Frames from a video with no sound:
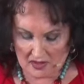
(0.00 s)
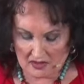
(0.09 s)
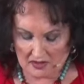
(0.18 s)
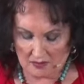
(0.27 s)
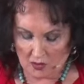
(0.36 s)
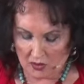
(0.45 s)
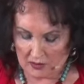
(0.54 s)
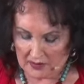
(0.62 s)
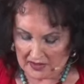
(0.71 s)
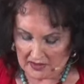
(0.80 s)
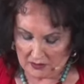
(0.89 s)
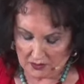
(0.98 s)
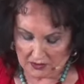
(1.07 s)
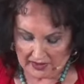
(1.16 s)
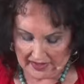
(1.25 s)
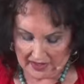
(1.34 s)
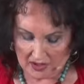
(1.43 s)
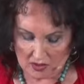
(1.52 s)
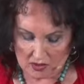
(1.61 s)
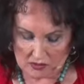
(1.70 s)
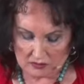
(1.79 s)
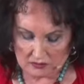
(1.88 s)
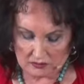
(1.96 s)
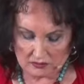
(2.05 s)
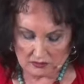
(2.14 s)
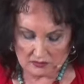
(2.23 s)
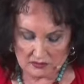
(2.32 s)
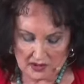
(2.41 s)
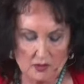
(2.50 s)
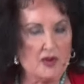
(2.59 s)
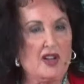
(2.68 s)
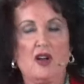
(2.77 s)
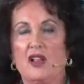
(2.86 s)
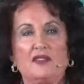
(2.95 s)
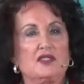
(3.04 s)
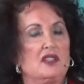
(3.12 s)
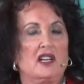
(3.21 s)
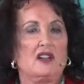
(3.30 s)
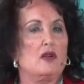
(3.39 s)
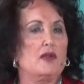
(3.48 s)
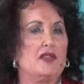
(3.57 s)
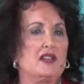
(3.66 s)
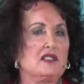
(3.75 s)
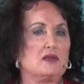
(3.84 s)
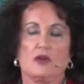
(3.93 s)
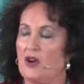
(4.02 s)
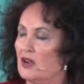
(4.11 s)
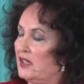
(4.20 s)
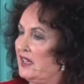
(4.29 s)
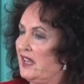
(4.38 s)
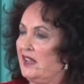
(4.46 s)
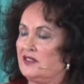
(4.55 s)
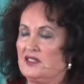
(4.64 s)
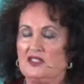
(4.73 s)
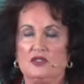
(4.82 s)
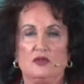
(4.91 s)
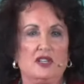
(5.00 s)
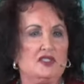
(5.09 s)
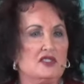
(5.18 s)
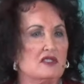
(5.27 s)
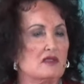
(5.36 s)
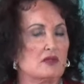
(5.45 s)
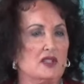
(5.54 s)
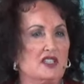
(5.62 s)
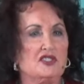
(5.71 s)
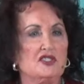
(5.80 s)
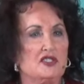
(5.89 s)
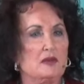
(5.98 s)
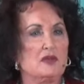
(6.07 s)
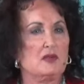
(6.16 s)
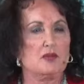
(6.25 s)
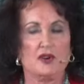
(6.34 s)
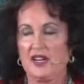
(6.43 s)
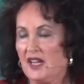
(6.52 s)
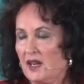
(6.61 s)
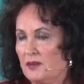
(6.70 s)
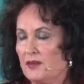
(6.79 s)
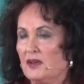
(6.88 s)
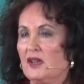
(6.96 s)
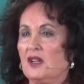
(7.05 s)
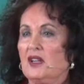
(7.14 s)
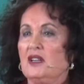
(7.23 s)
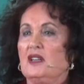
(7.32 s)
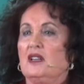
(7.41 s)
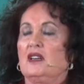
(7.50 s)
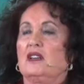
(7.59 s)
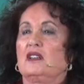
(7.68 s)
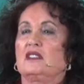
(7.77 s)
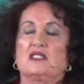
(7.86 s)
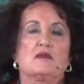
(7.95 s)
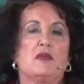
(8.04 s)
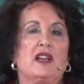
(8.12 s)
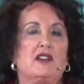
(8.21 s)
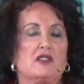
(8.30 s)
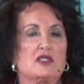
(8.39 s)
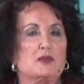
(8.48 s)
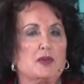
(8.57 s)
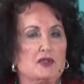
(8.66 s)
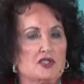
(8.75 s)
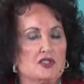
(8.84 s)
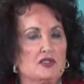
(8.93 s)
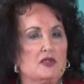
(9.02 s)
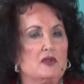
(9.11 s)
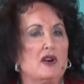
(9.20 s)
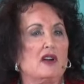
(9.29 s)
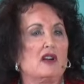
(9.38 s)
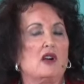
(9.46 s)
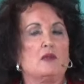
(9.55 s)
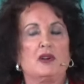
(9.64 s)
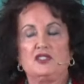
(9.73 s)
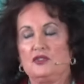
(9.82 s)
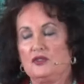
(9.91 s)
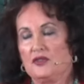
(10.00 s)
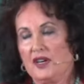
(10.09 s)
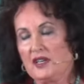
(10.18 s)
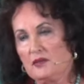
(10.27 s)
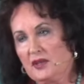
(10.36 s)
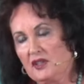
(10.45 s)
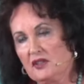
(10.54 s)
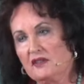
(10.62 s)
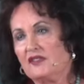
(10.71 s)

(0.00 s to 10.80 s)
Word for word: To mourn means we're letting go. And we all have to let go of things. We're all going to have situations, relationships that break up. Doesn't matter how spiritual you are, how much you try to be a good